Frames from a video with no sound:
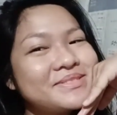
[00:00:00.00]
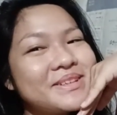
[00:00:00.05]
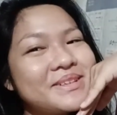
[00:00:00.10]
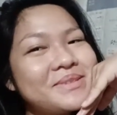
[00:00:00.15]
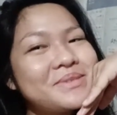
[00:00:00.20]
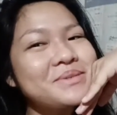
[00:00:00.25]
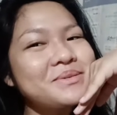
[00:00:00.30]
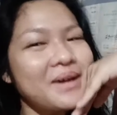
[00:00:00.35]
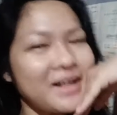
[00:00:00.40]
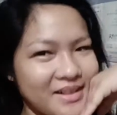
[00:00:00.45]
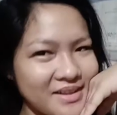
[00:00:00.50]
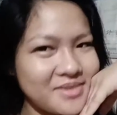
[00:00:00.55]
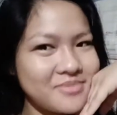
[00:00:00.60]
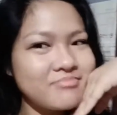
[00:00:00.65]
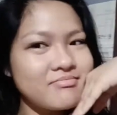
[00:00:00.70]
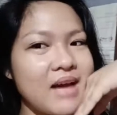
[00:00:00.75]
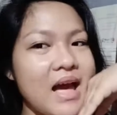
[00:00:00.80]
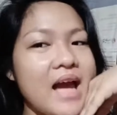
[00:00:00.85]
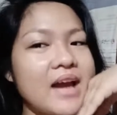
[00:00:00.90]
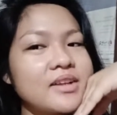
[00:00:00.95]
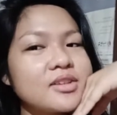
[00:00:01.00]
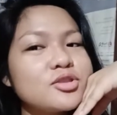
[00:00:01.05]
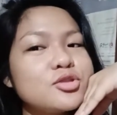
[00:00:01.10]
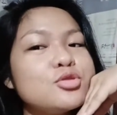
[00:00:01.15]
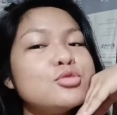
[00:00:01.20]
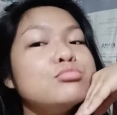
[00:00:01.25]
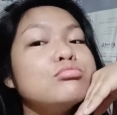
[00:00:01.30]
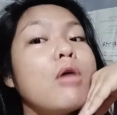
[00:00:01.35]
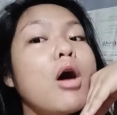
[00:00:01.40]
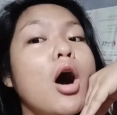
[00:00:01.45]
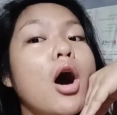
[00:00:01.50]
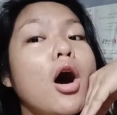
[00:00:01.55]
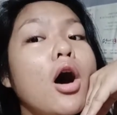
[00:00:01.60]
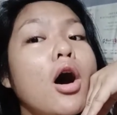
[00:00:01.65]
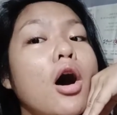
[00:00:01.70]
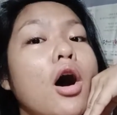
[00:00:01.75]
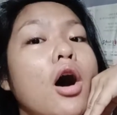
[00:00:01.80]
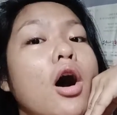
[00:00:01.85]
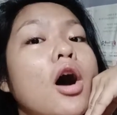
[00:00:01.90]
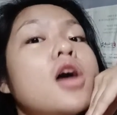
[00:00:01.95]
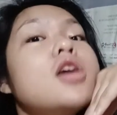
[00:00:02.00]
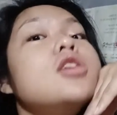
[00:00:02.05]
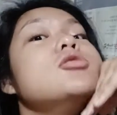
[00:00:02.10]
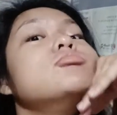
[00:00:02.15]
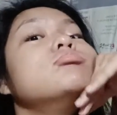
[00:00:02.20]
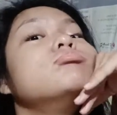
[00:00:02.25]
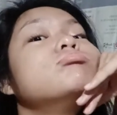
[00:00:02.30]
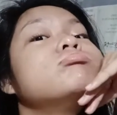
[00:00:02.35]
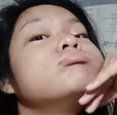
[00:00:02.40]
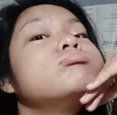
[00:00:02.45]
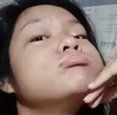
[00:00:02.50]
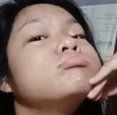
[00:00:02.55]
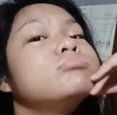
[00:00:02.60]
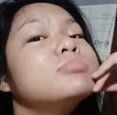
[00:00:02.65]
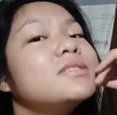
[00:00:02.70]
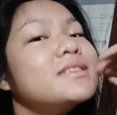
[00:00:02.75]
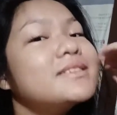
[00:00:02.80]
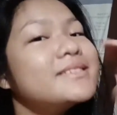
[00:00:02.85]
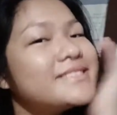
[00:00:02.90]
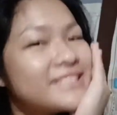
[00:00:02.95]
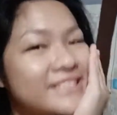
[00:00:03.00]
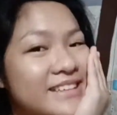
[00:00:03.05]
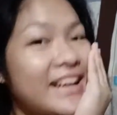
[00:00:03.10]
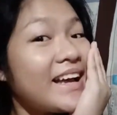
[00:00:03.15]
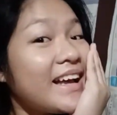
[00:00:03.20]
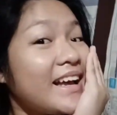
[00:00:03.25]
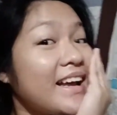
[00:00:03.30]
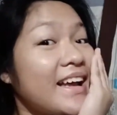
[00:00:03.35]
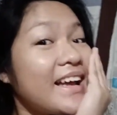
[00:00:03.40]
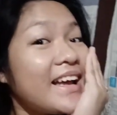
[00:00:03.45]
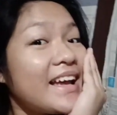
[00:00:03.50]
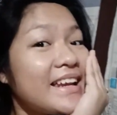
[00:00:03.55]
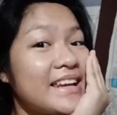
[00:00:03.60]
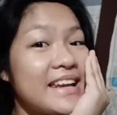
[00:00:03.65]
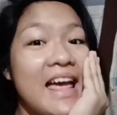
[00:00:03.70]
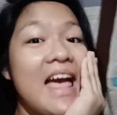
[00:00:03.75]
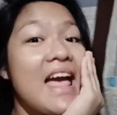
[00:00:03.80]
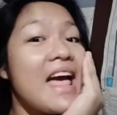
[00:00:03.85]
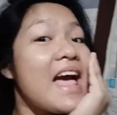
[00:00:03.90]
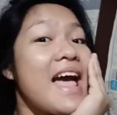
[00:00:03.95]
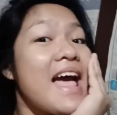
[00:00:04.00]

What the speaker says: and welcome back to my channel.